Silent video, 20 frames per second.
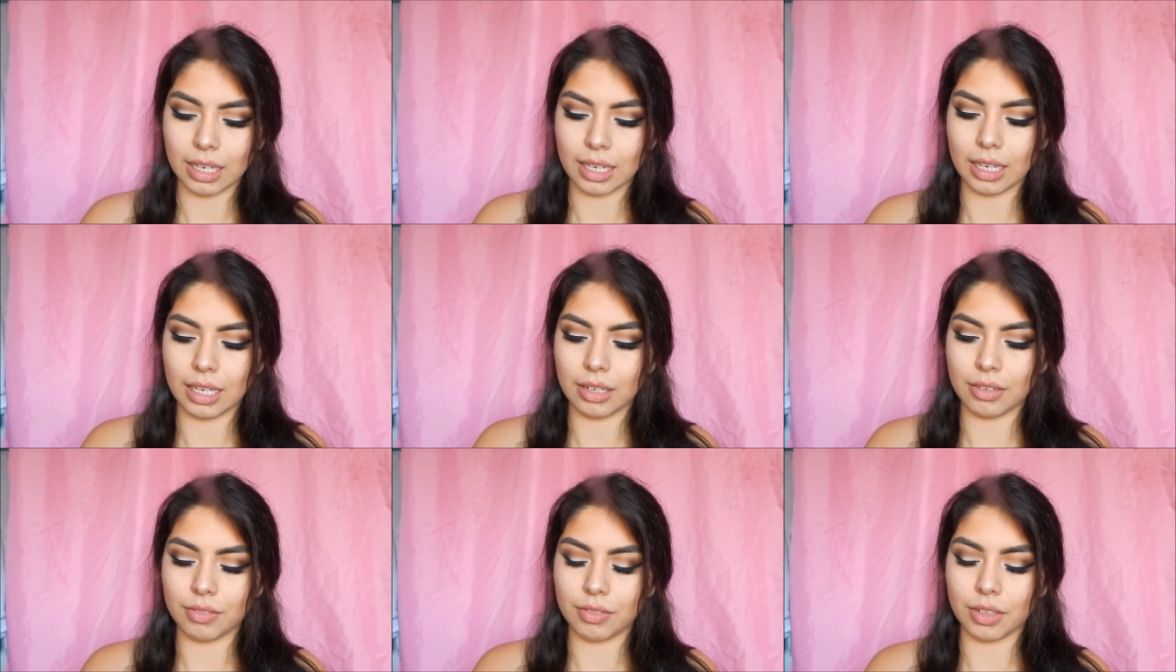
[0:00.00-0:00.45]

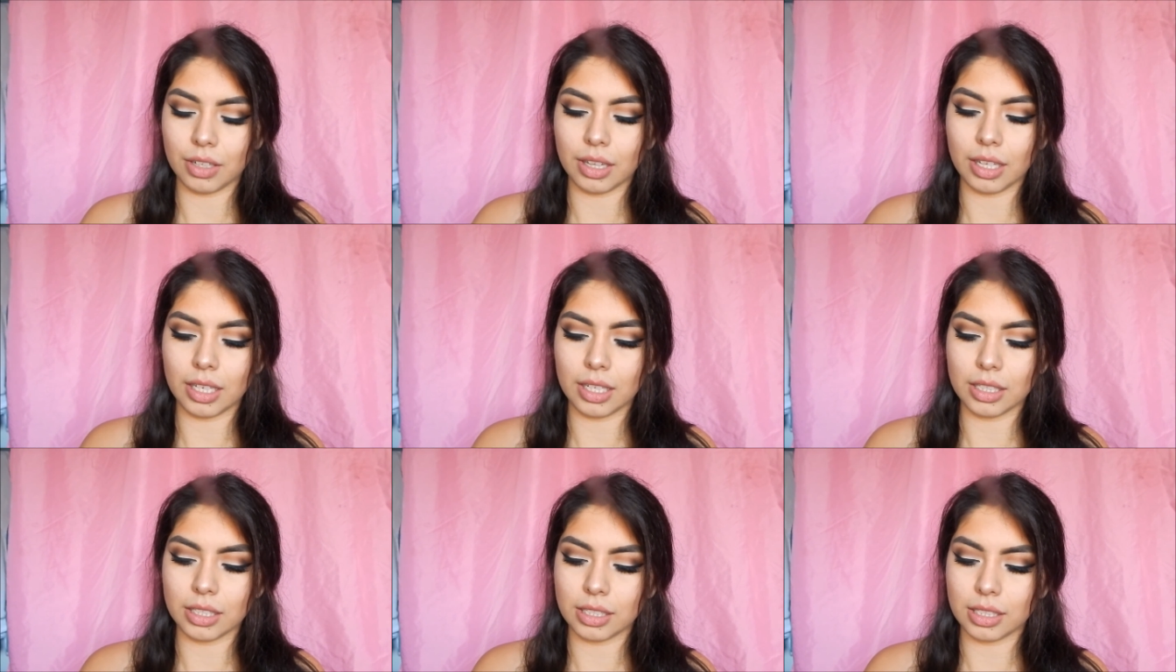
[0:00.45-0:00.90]
And for
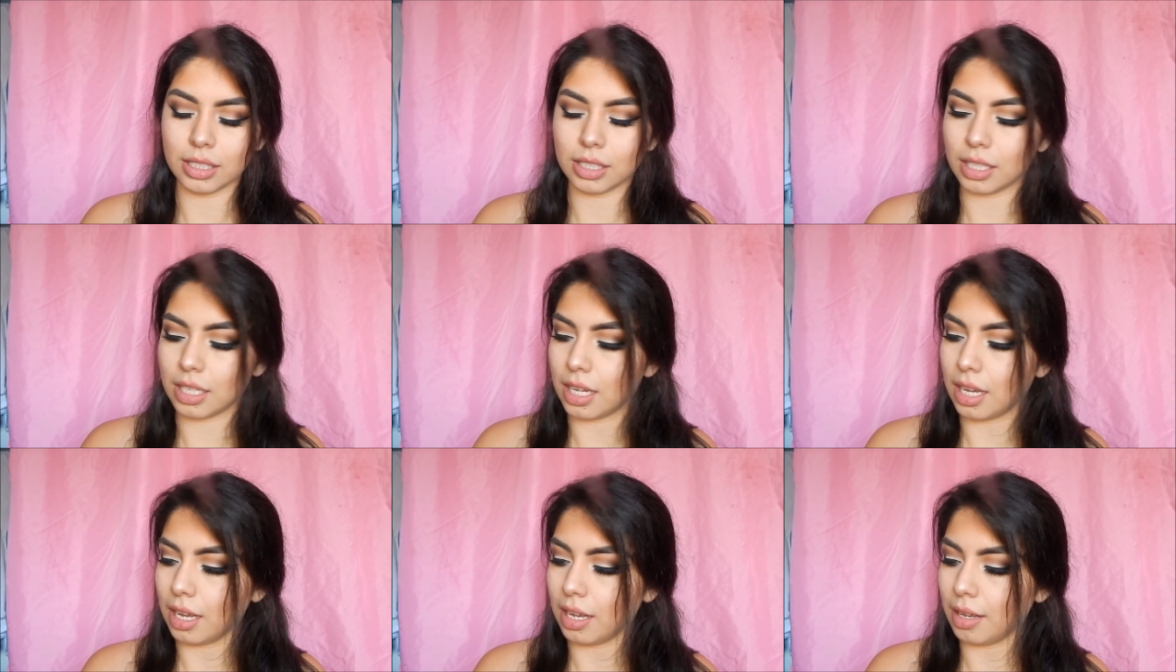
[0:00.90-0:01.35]
this,
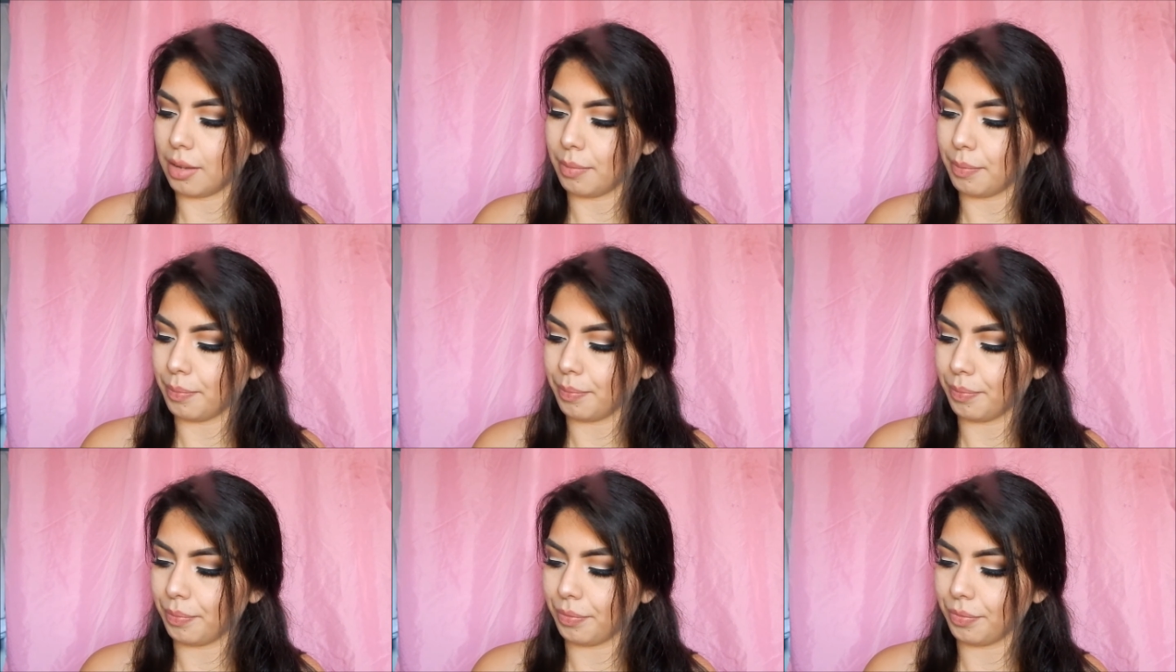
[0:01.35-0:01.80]

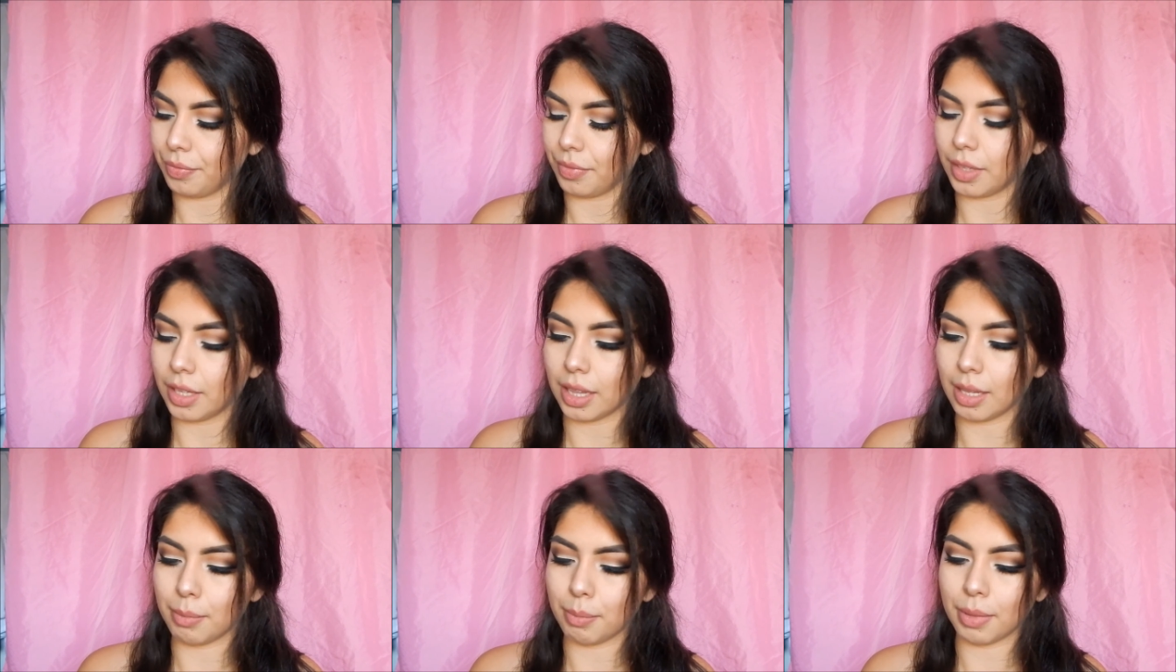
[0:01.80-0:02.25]

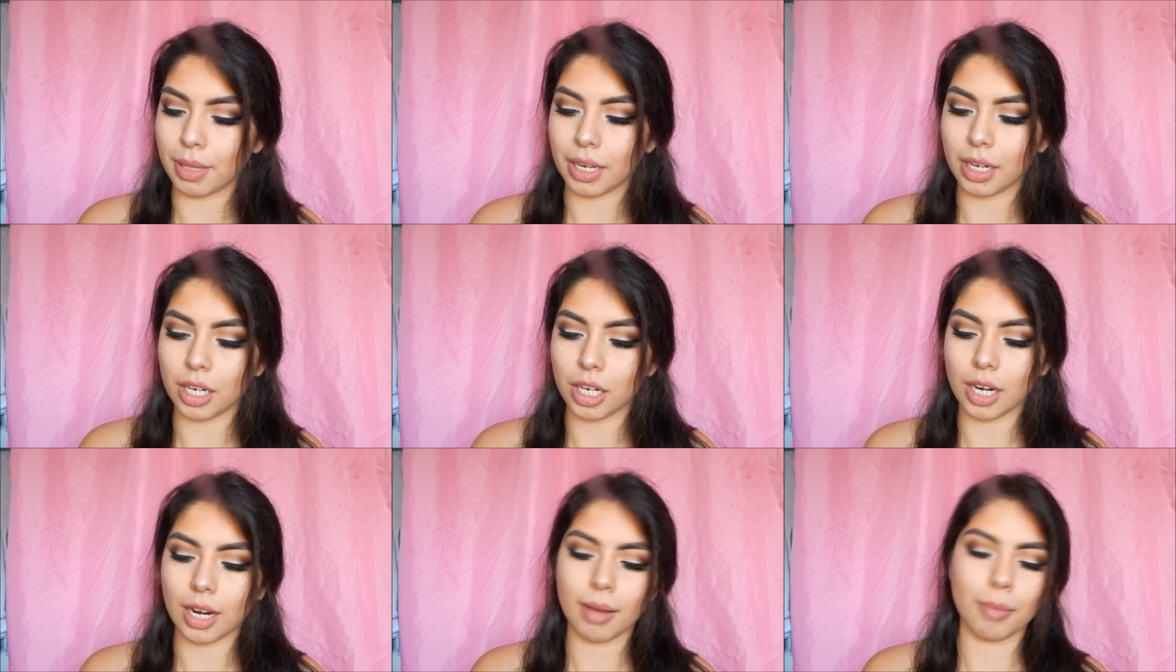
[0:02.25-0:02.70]
the lip
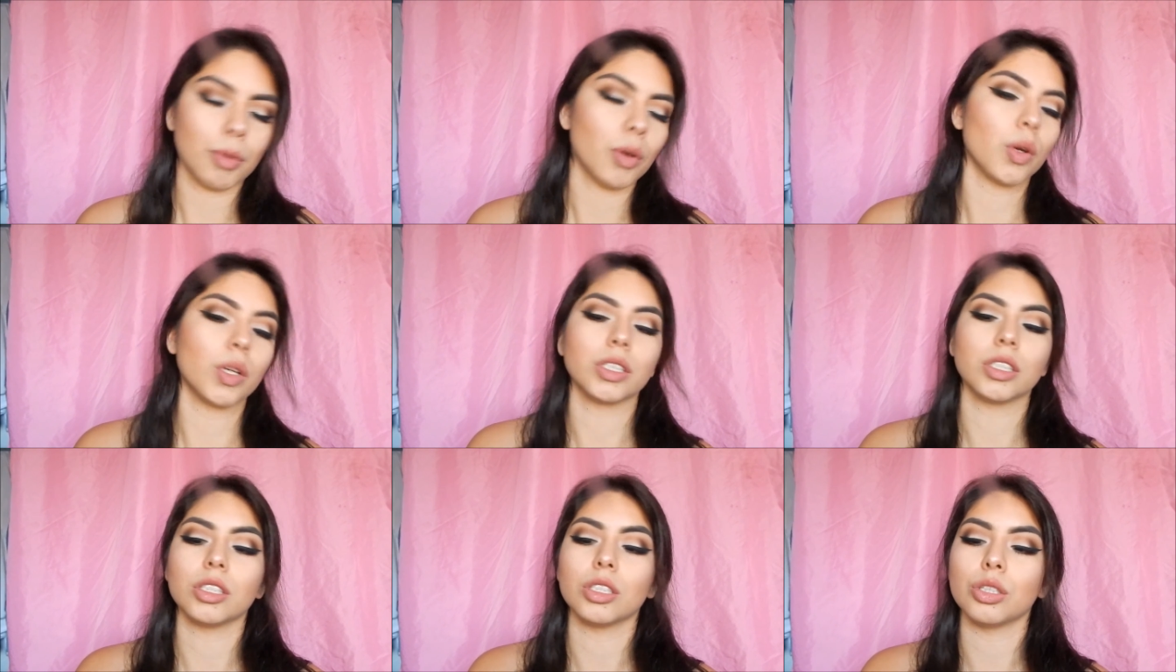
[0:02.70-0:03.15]
liner, I'm
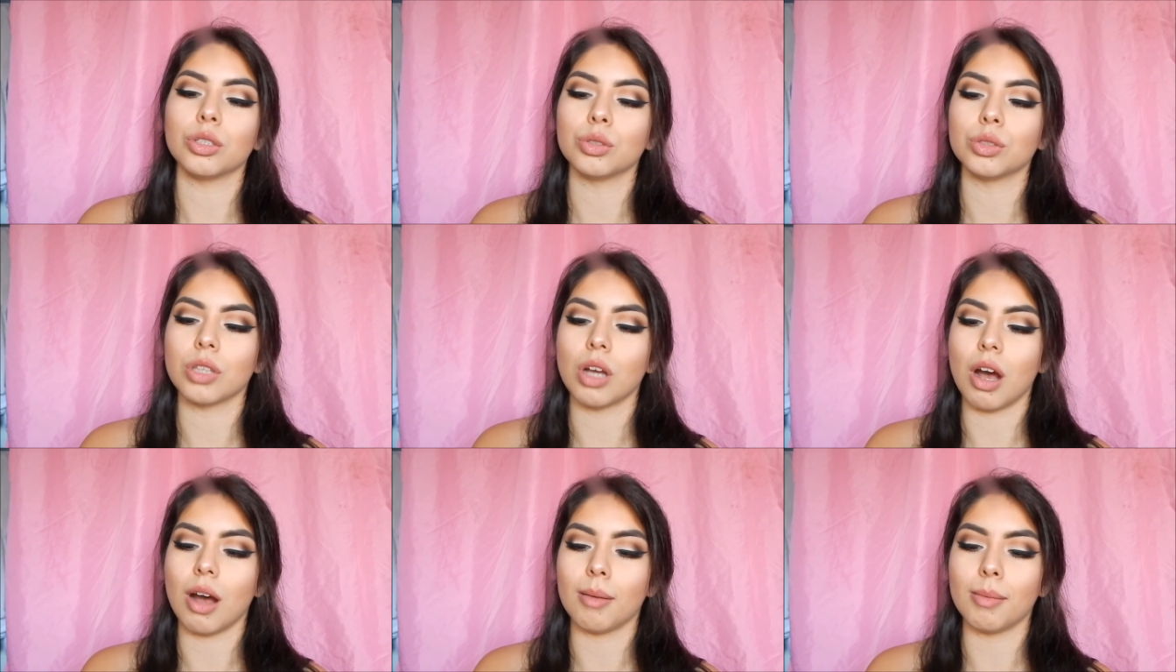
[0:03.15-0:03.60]
going to
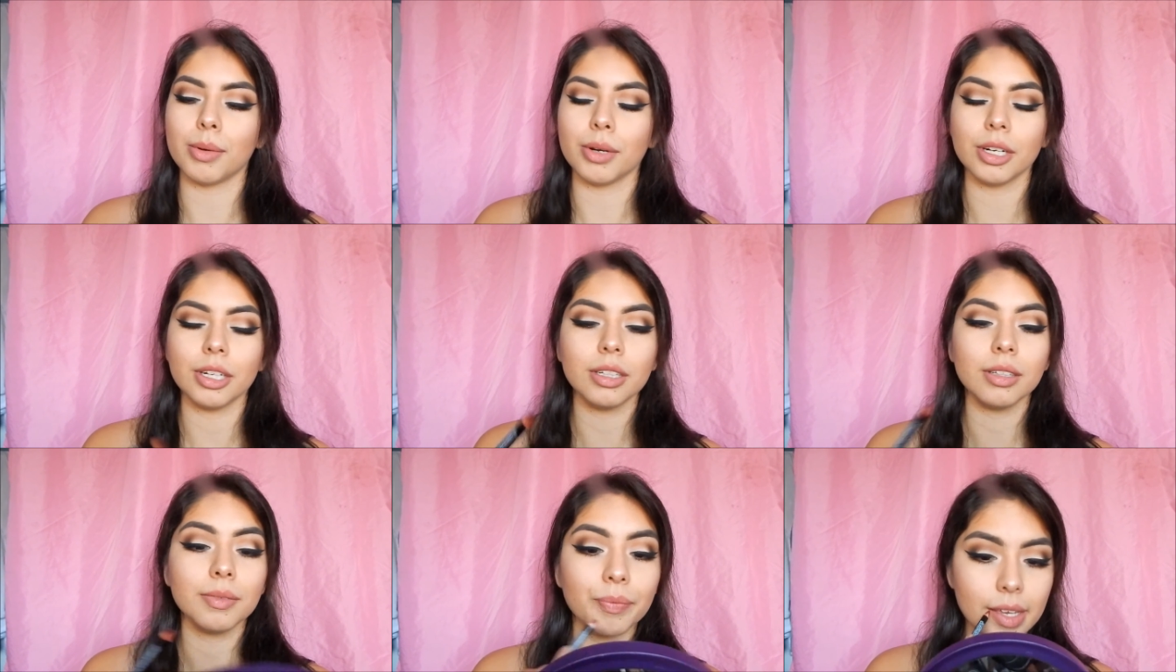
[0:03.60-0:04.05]
use
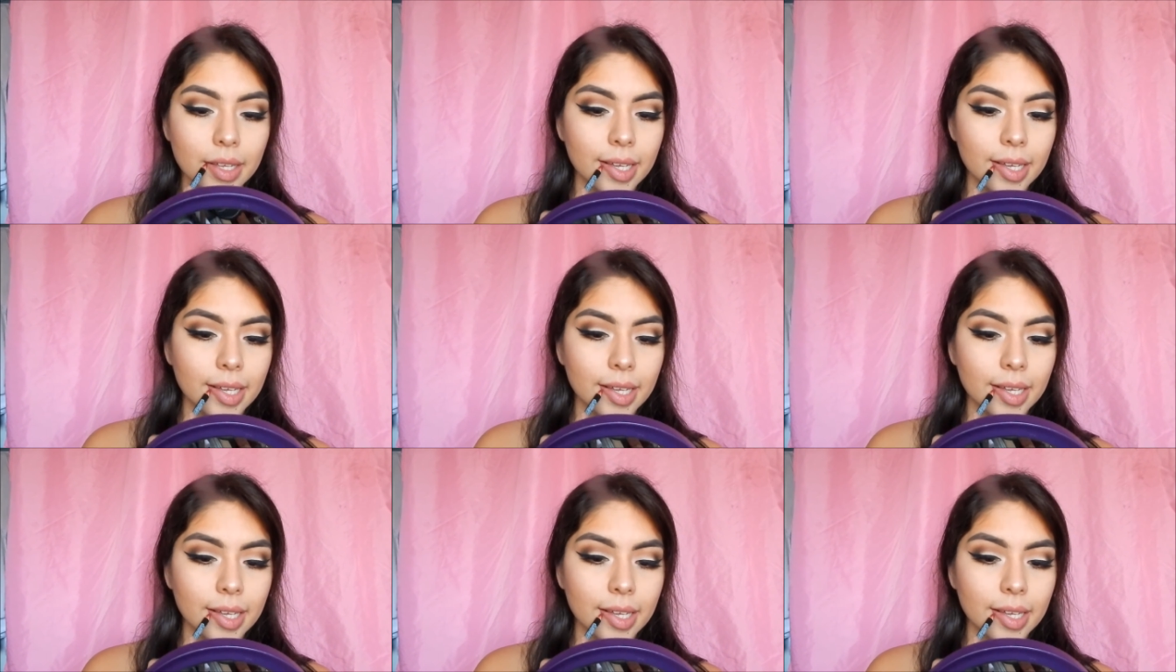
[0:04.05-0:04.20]
Auburn.